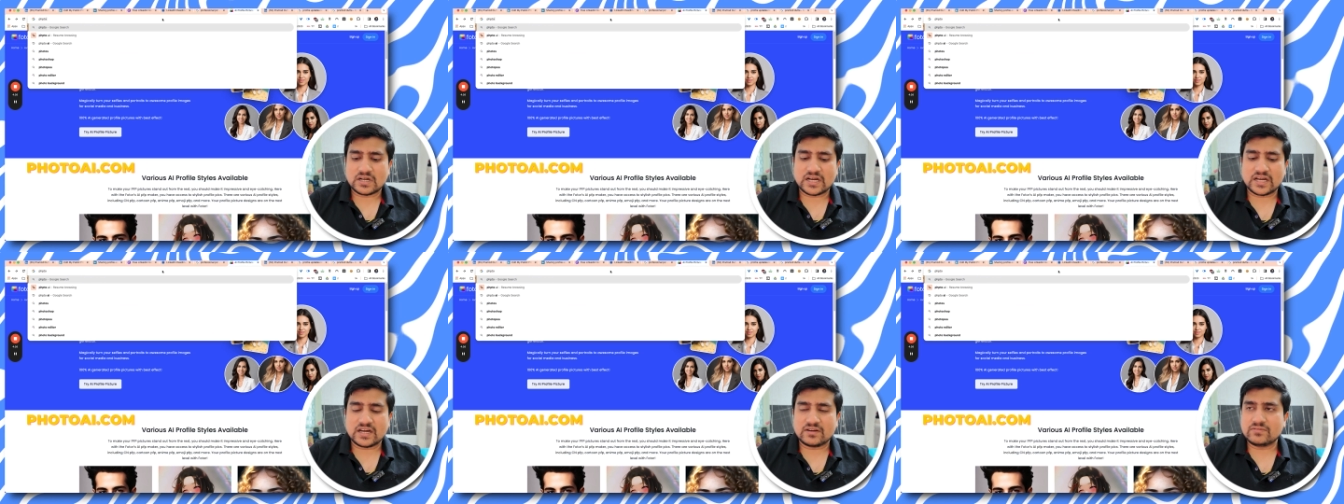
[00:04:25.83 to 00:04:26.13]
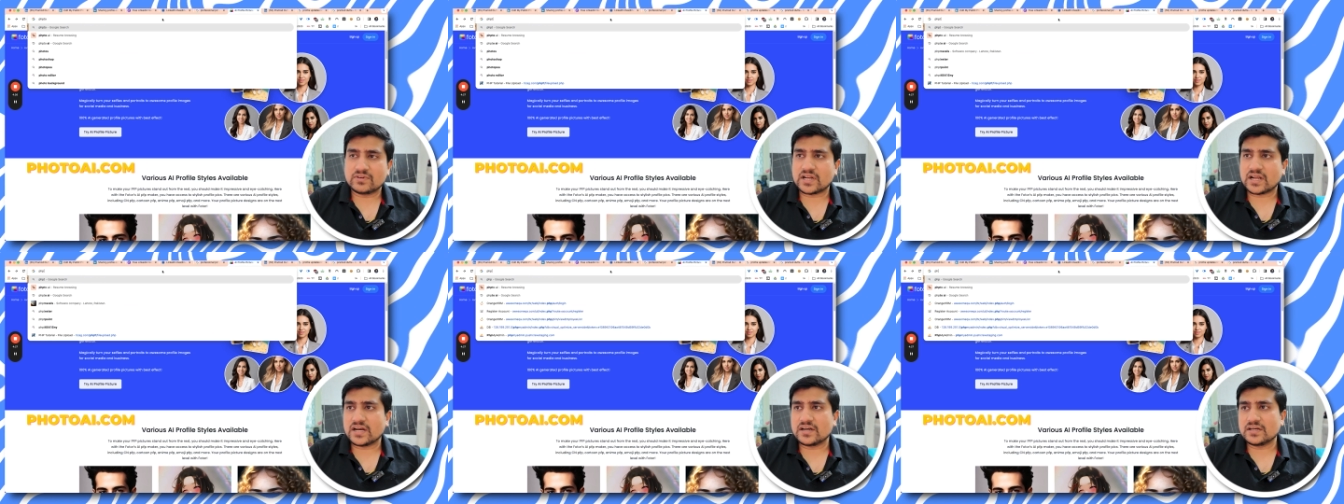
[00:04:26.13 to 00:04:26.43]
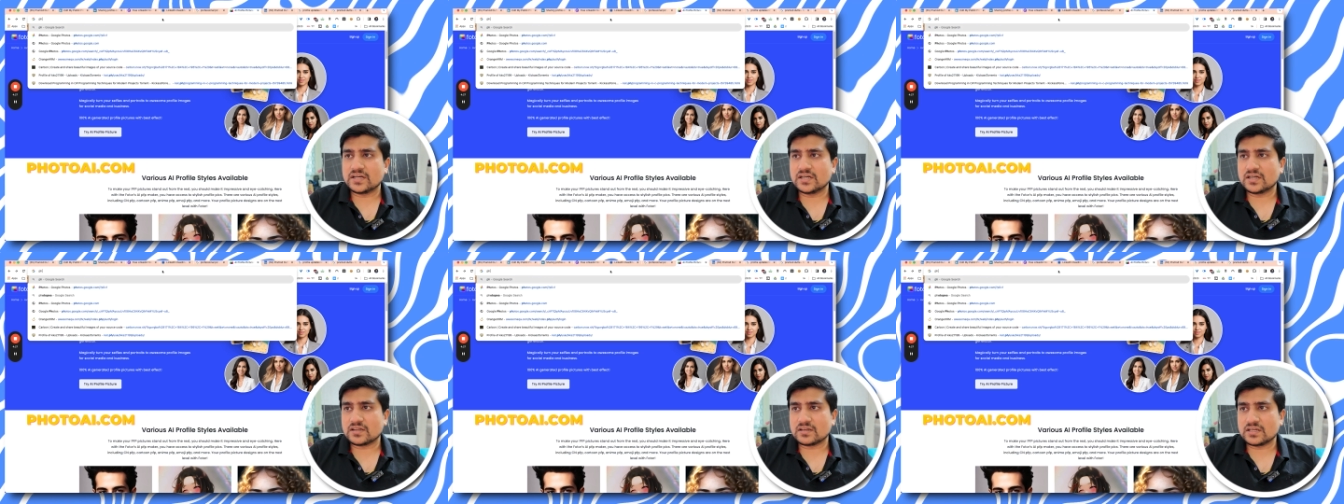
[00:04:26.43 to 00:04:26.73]
I have
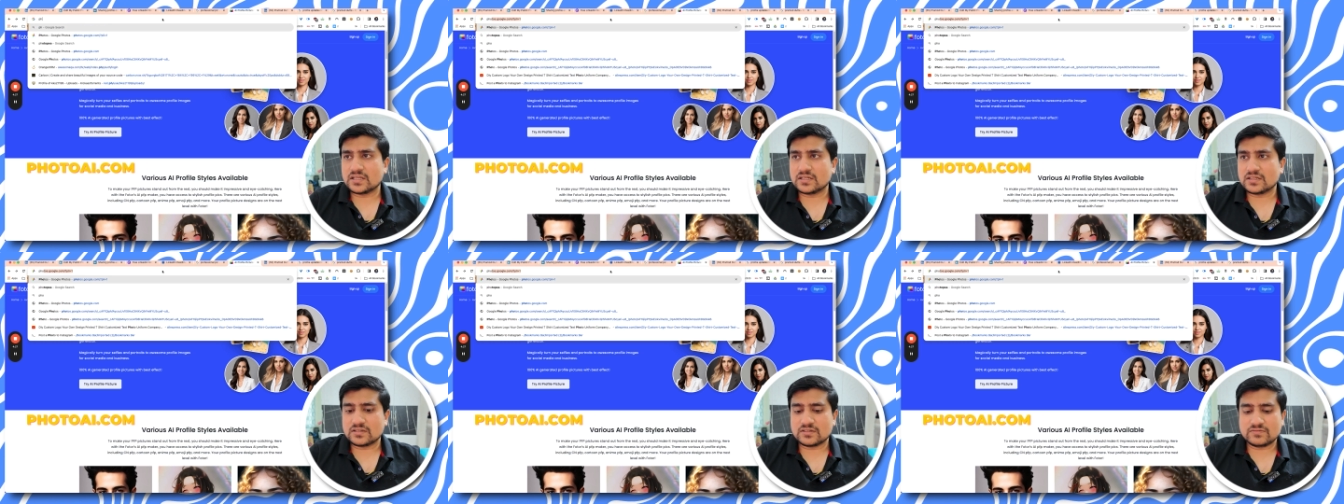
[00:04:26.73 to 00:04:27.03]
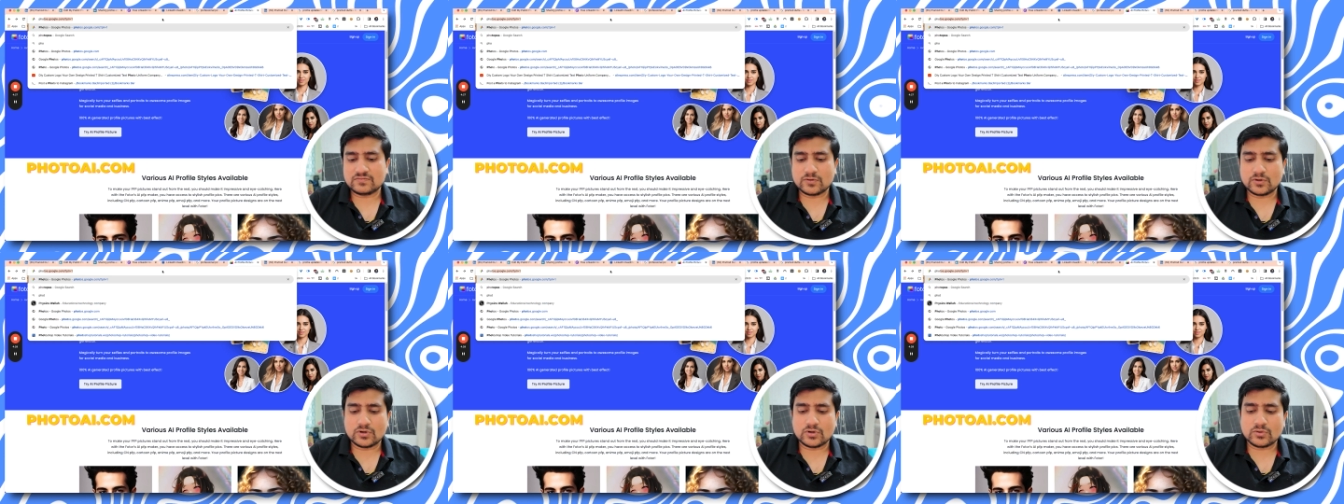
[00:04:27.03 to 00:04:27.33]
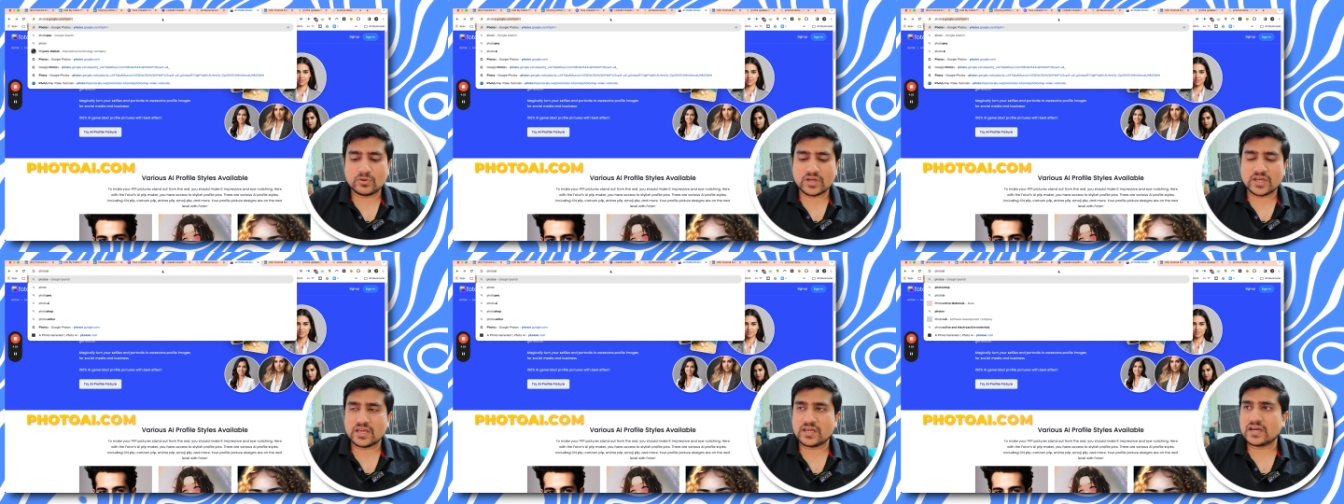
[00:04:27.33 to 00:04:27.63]
tried it in uh,
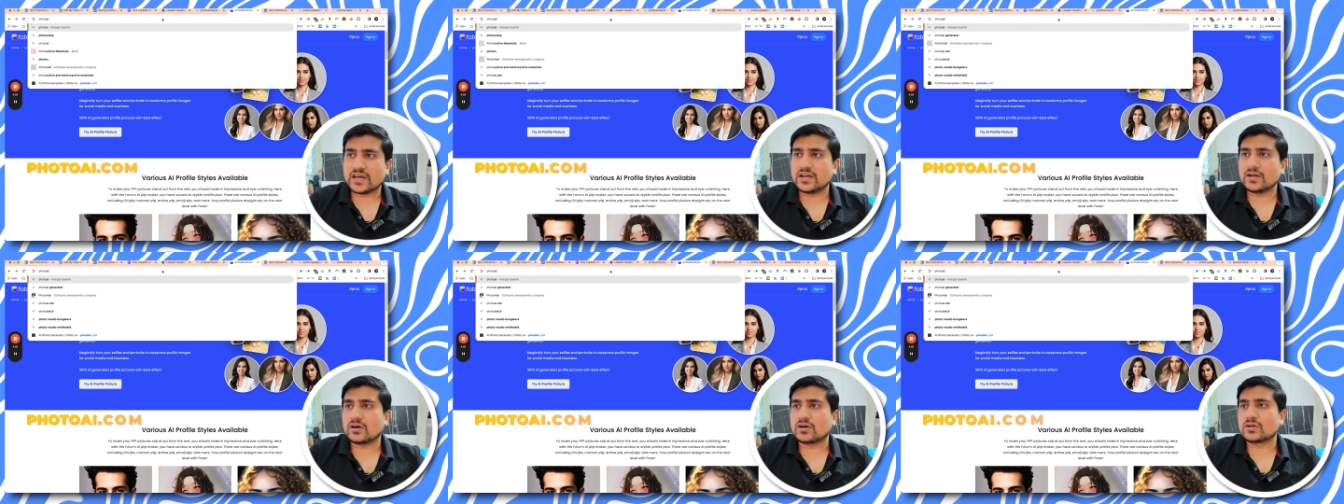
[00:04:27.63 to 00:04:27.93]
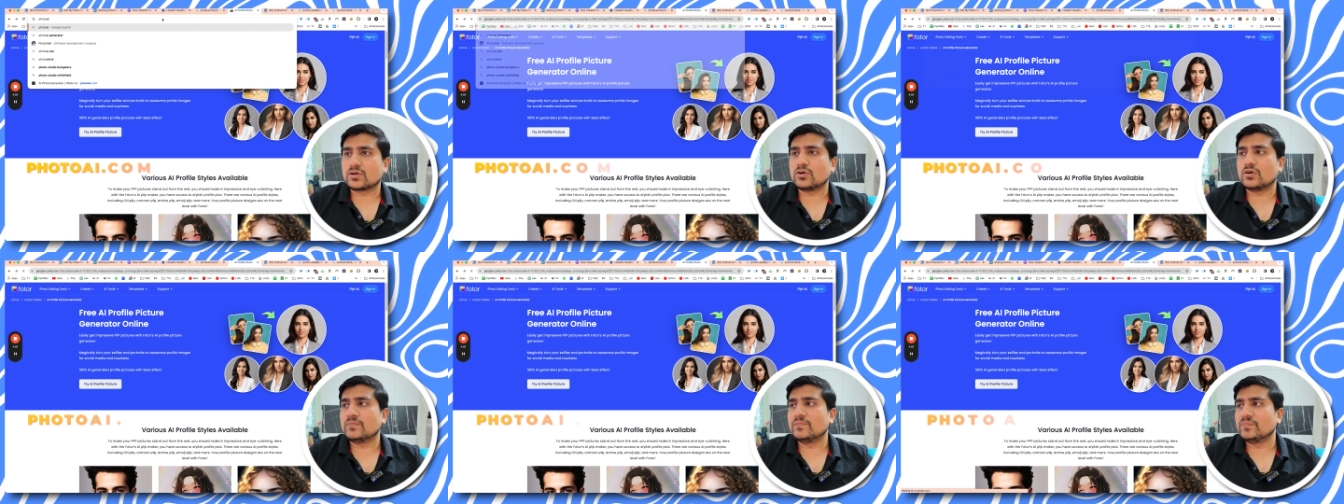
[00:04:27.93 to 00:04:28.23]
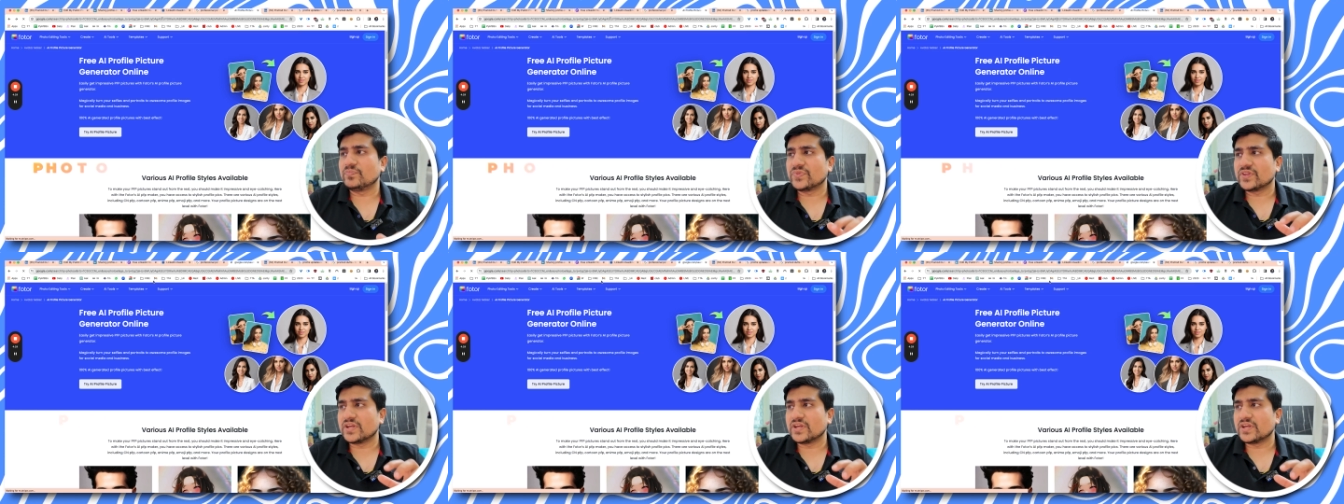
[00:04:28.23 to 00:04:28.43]
photo A I dot com.